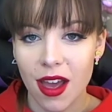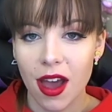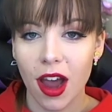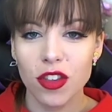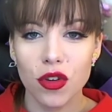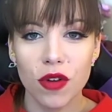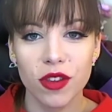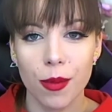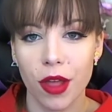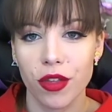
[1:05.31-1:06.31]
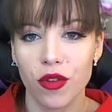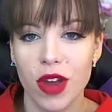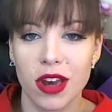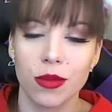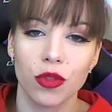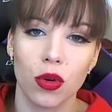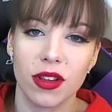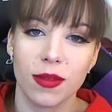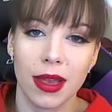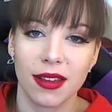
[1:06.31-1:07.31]
I do have some other random
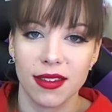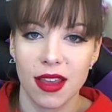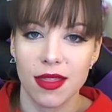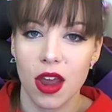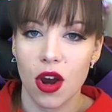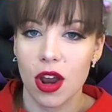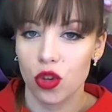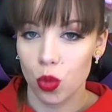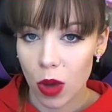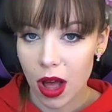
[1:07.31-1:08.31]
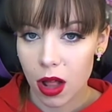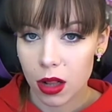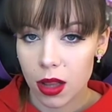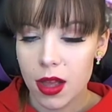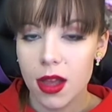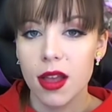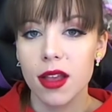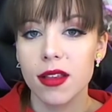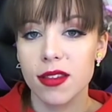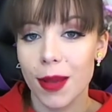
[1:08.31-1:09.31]
toys mixed in there as well.
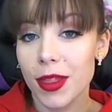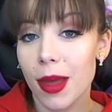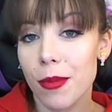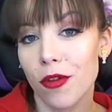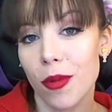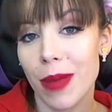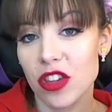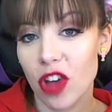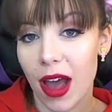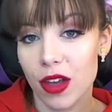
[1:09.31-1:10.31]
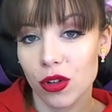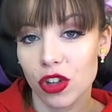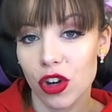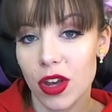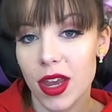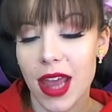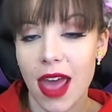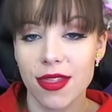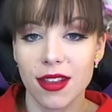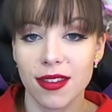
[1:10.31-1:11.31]
Some of them are from my childhood,
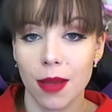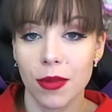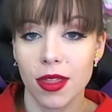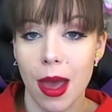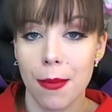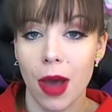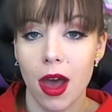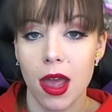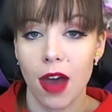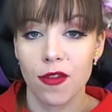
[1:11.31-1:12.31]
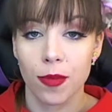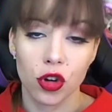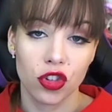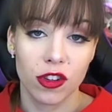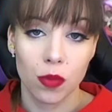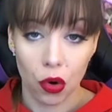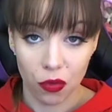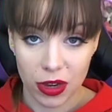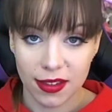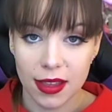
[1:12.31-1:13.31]
and then some of them I have purchased more
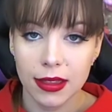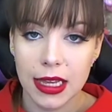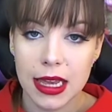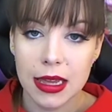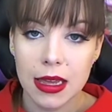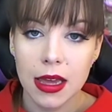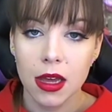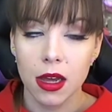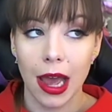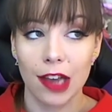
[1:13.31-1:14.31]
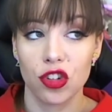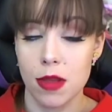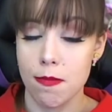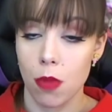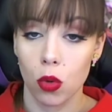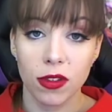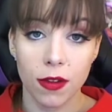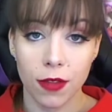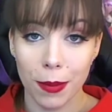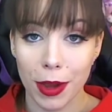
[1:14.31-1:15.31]
recently. Actually, most of
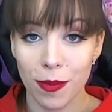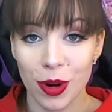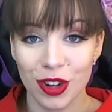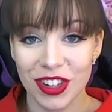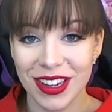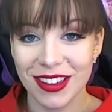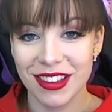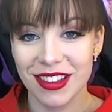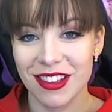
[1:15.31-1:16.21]
them I've purchased.